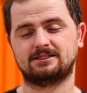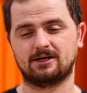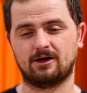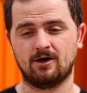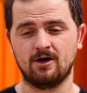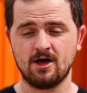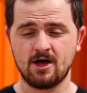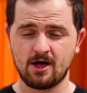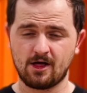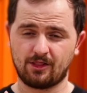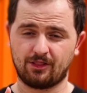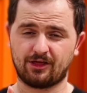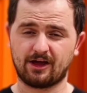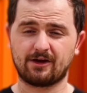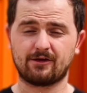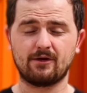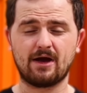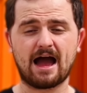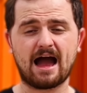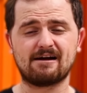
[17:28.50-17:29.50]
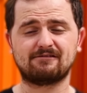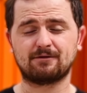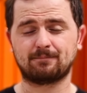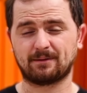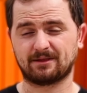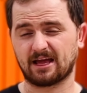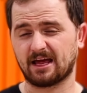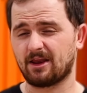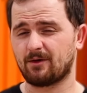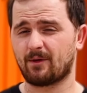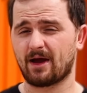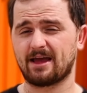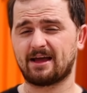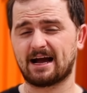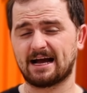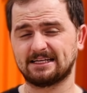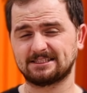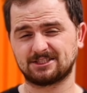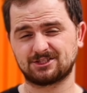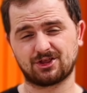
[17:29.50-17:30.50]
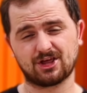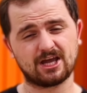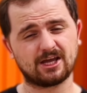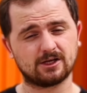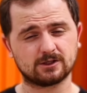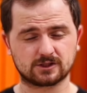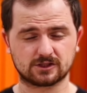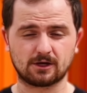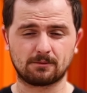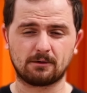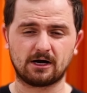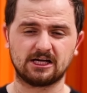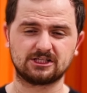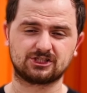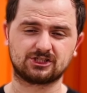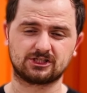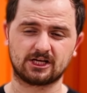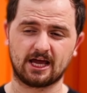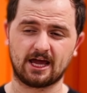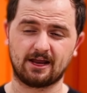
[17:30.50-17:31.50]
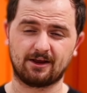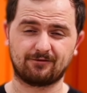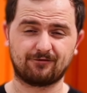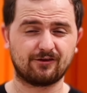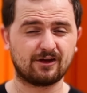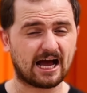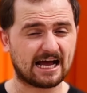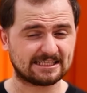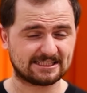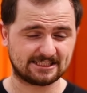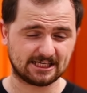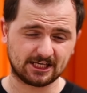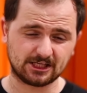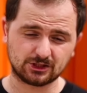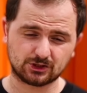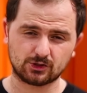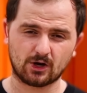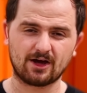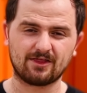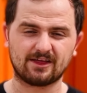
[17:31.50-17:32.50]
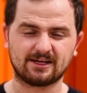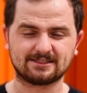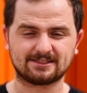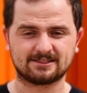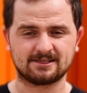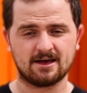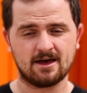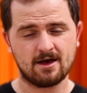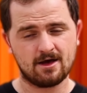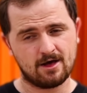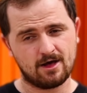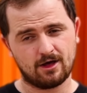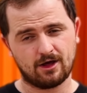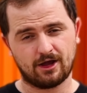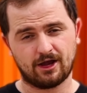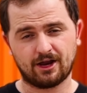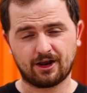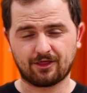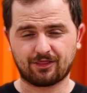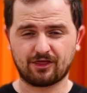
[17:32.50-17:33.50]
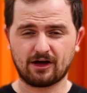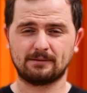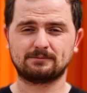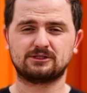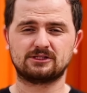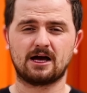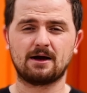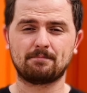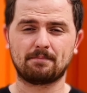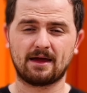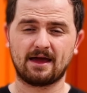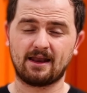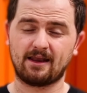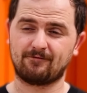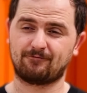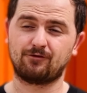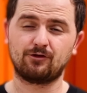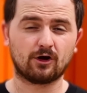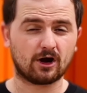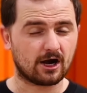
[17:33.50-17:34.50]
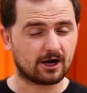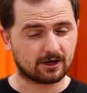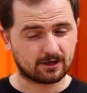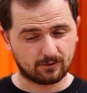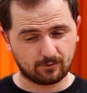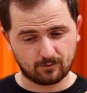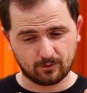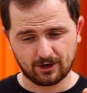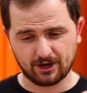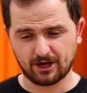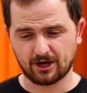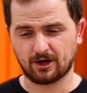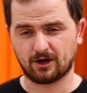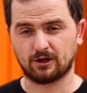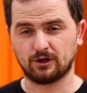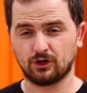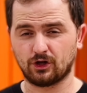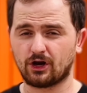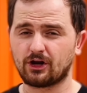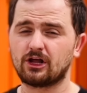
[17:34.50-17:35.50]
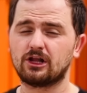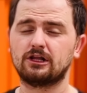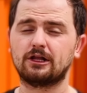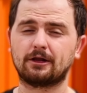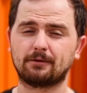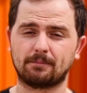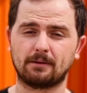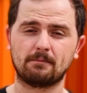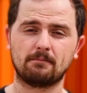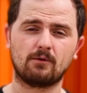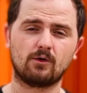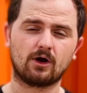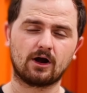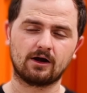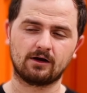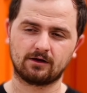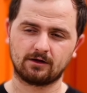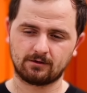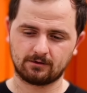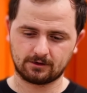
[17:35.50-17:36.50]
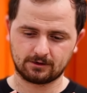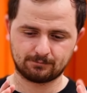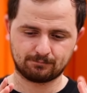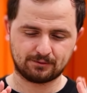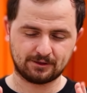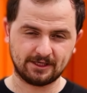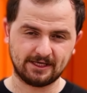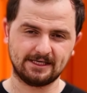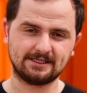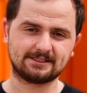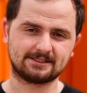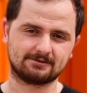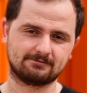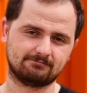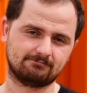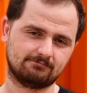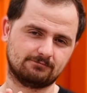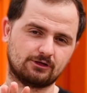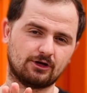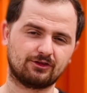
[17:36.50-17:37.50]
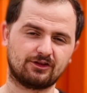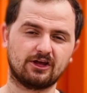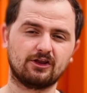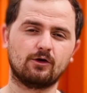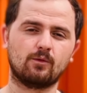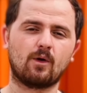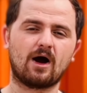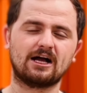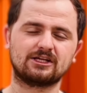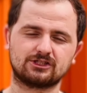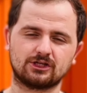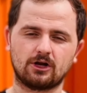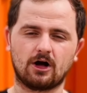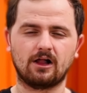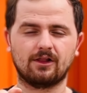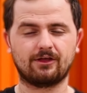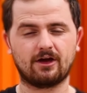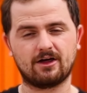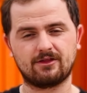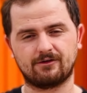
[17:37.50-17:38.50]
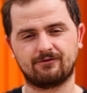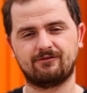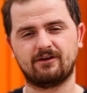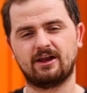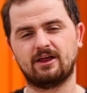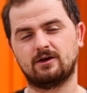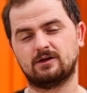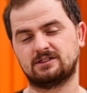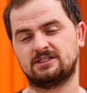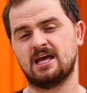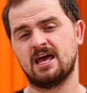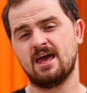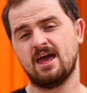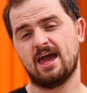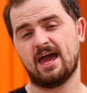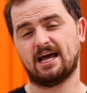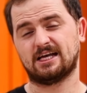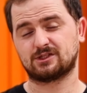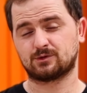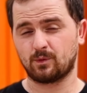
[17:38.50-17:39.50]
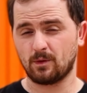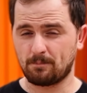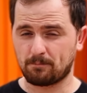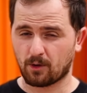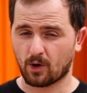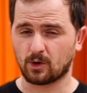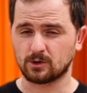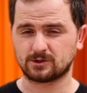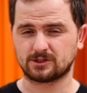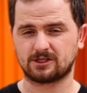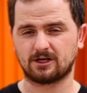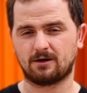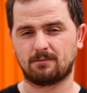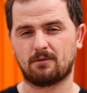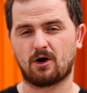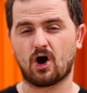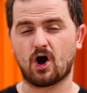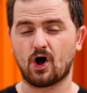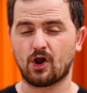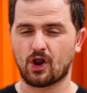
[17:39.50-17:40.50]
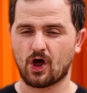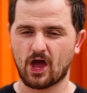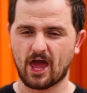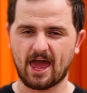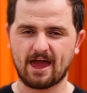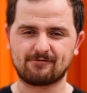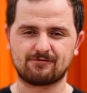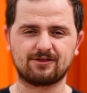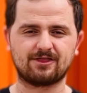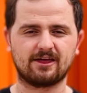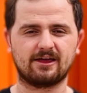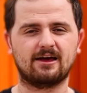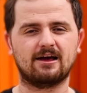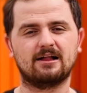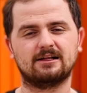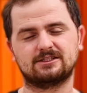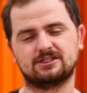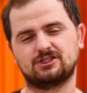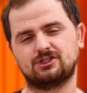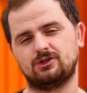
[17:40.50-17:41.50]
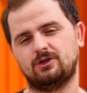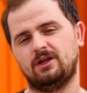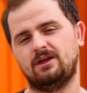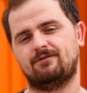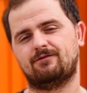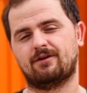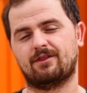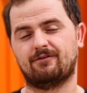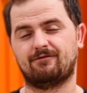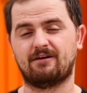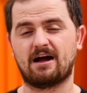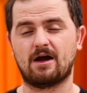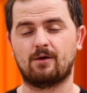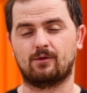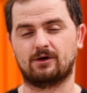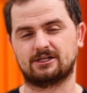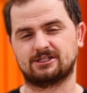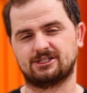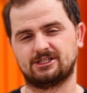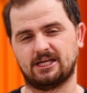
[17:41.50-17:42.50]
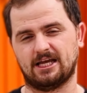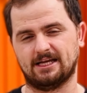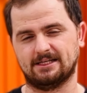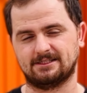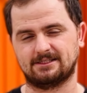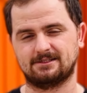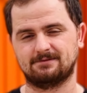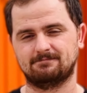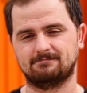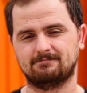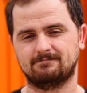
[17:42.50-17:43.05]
So there you have it. But anyway, guys, thank you so much. And if you guys did enjoy this, hit a thumbs up. And if you are want to learn a little bit more, please continue watching all the other videos as we post them on everything else that you need for the fireworks stands.